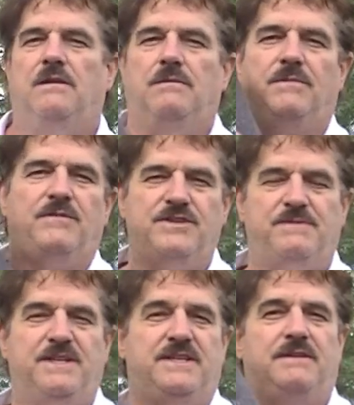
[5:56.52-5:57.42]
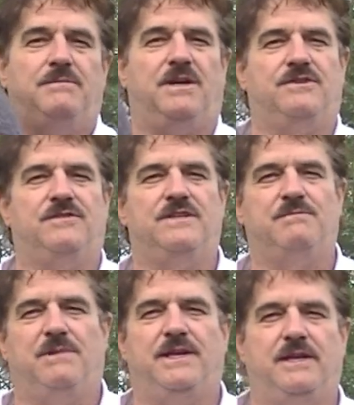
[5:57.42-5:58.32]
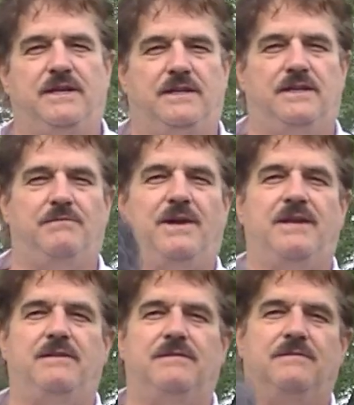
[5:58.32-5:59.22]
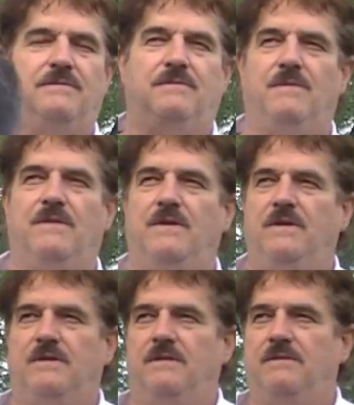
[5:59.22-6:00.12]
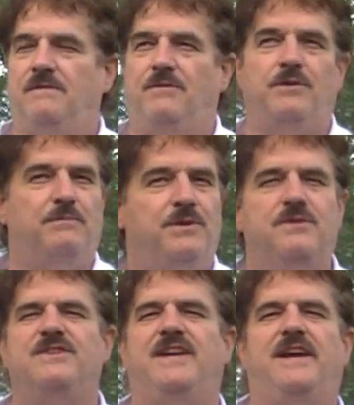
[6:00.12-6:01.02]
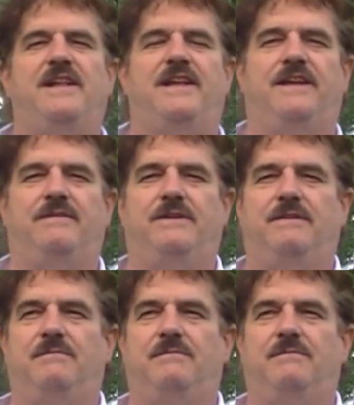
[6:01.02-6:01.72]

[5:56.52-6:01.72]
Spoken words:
But if you spend $10 for this blanket, it might, if you abuse the hell out of it, it